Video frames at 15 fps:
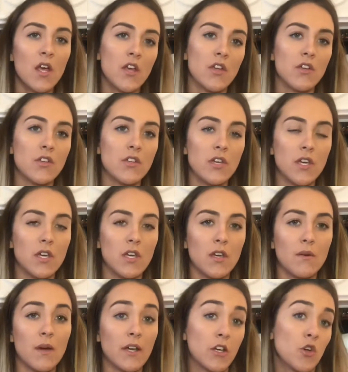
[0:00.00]

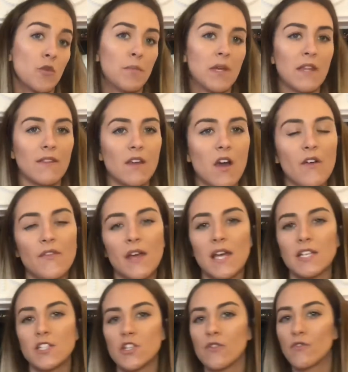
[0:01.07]
You could be in the
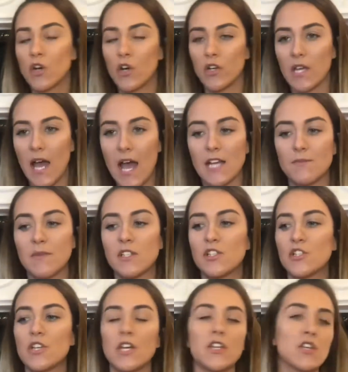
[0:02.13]
office, you've got your admin
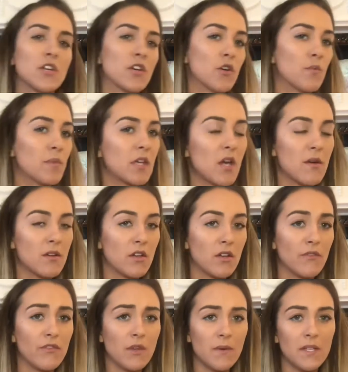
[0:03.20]
to do, you could be going on
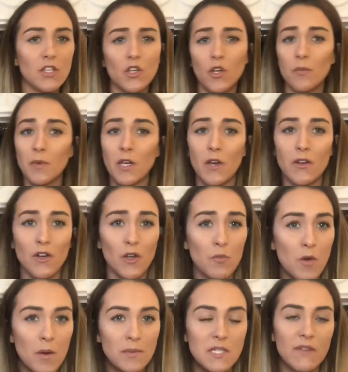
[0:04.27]
a viewing, you could be going on a
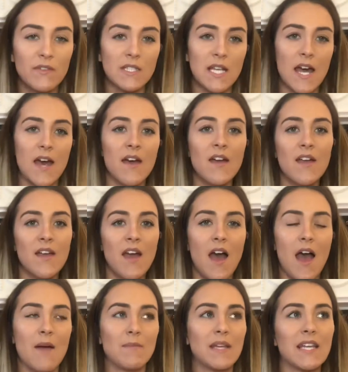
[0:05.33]
property visit.
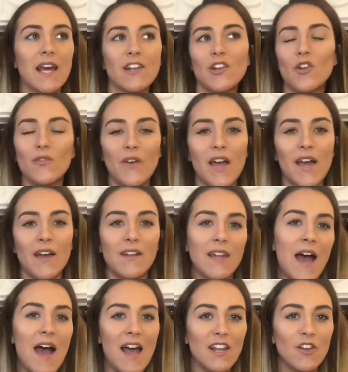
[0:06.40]
I mean, I love it.
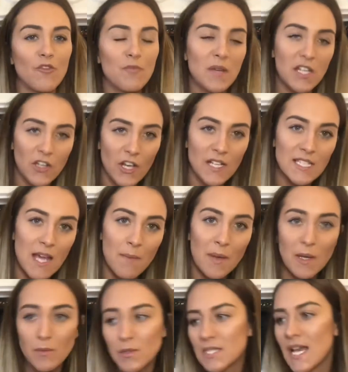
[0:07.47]
Like, I love being nosy at
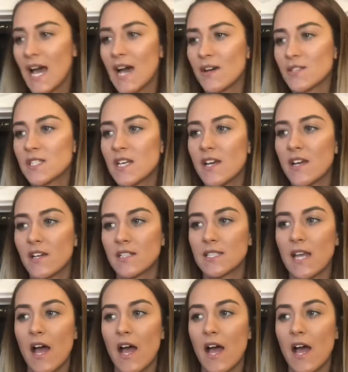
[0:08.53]
people's houses.